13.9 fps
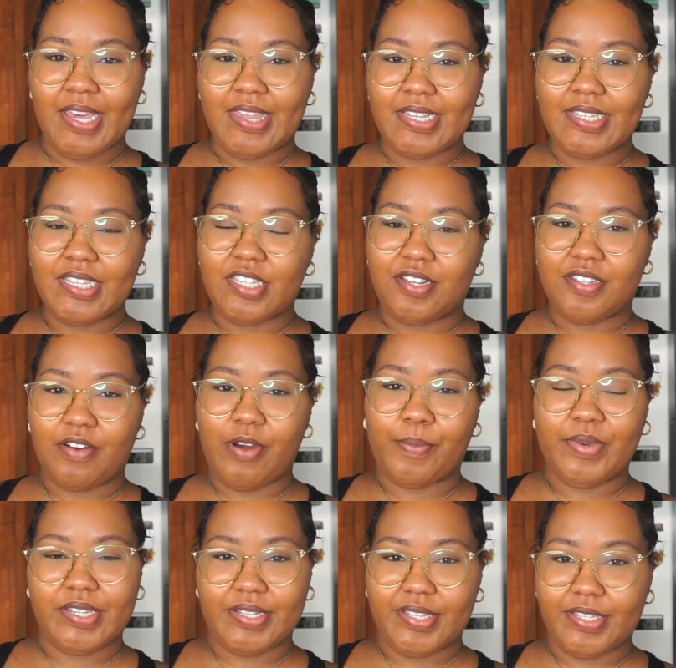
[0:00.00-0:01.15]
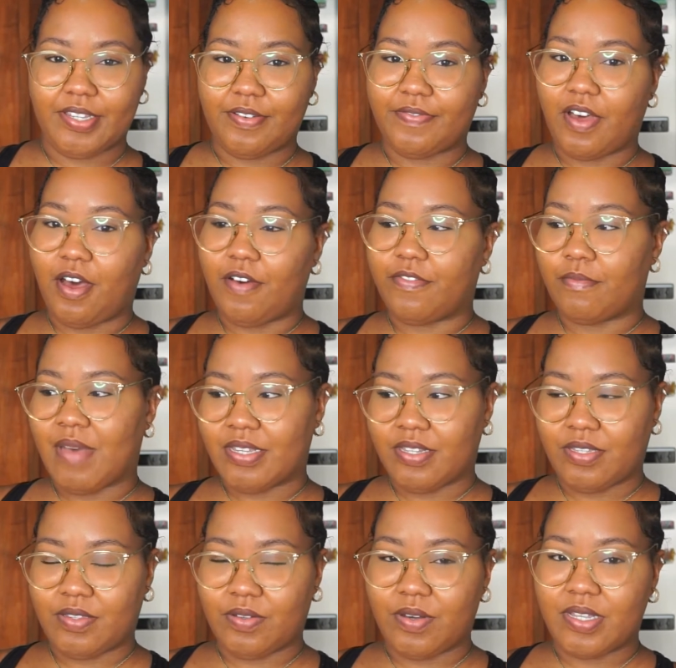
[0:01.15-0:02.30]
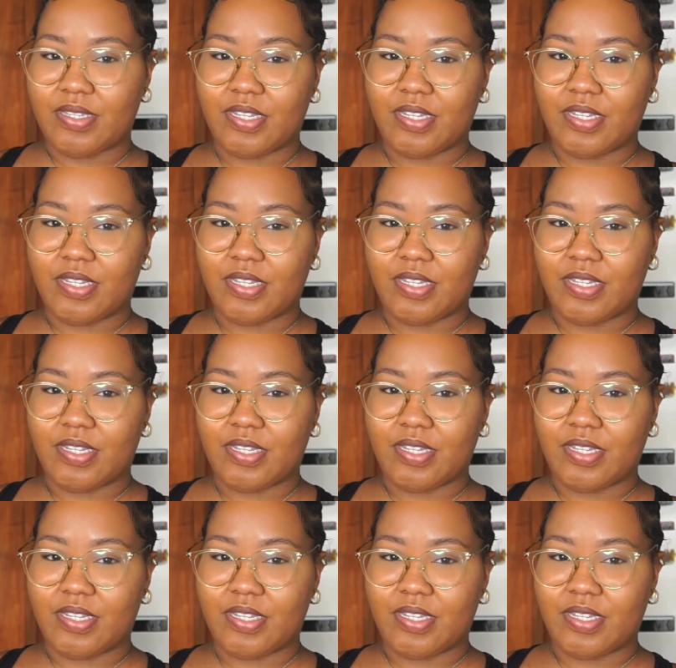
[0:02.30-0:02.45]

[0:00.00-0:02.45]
this is not a representative of Massy Stores.